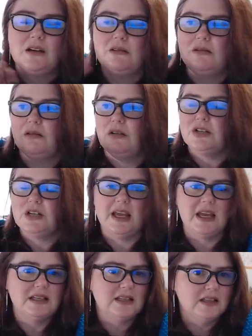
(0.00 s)
Oh gosh, I
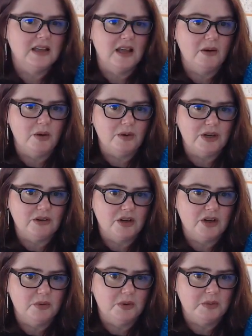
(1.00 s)
hate to think how old
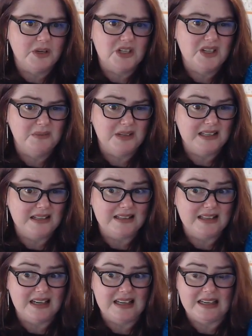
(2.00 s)
Erica would be. She'd be
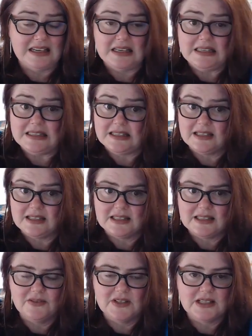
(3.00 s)
at least in the
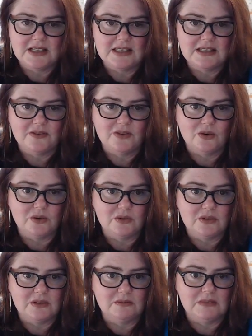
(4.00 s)

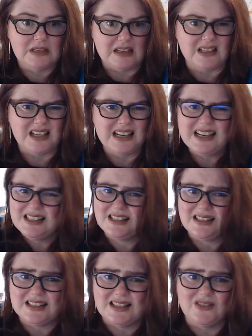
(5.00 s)

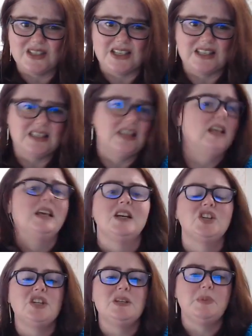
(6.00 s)
70s.
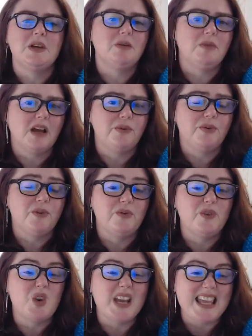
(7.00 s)
She's been around for
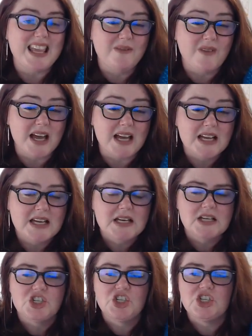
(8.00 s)
forever.
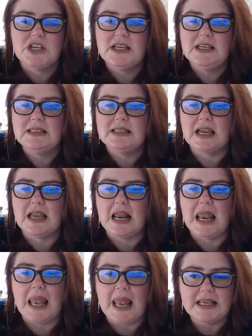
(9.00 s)
She's
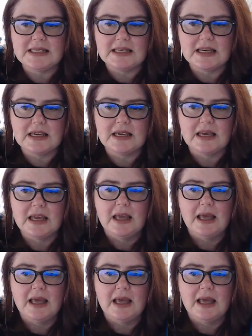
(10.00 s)
classic.